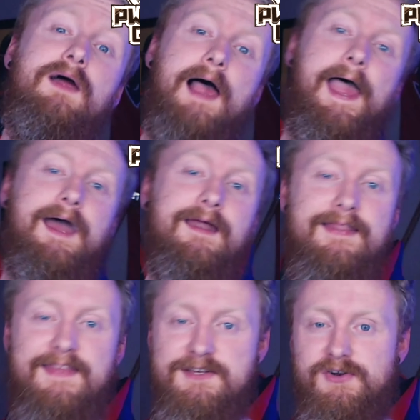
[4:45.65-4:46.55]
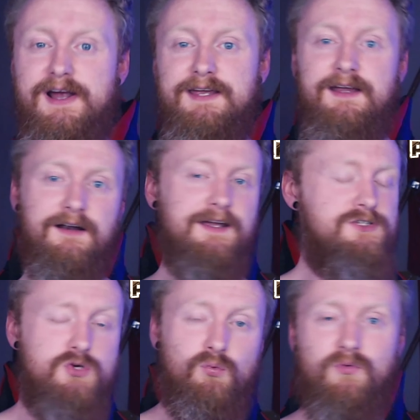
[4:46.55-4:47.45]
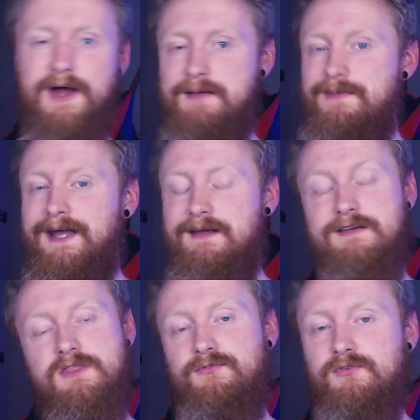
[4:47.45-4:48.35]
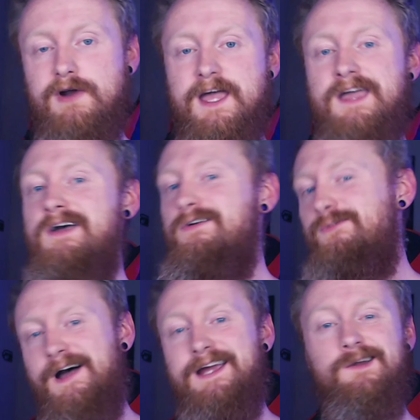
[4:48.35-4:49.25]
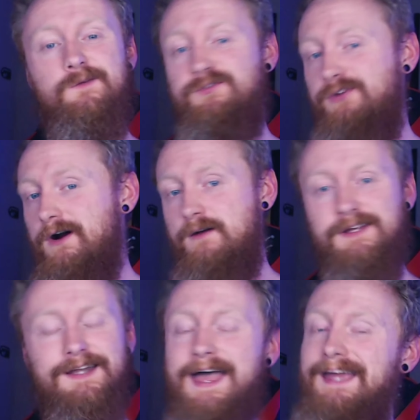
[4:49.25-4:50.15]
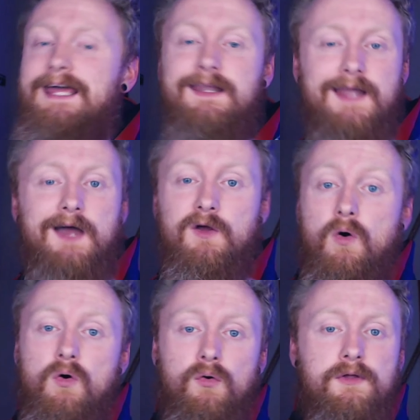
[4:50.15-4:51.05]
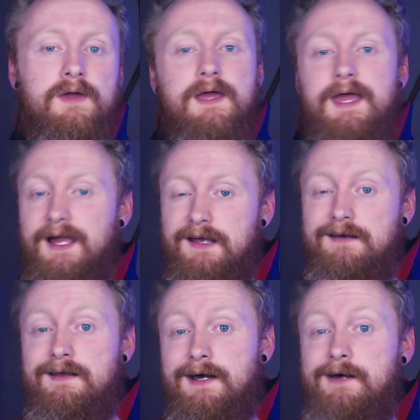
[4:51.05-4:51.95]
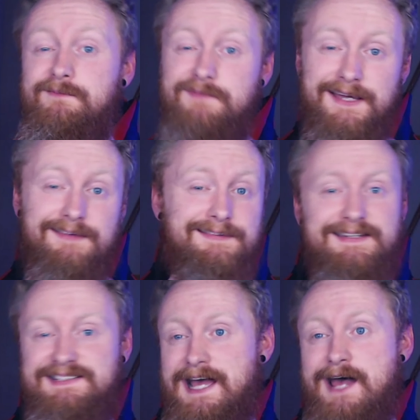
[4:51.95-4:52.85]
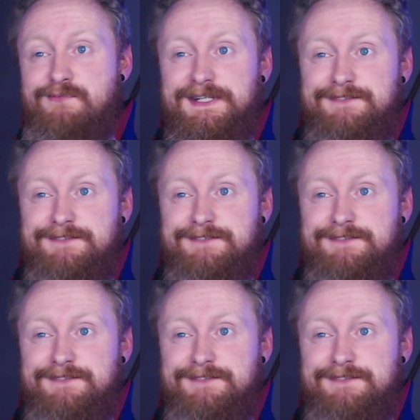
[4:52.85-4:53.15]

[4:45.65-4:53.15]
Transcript: And this right here gets you right back into the fray, fighting, farming, getting that gold, and making things happen.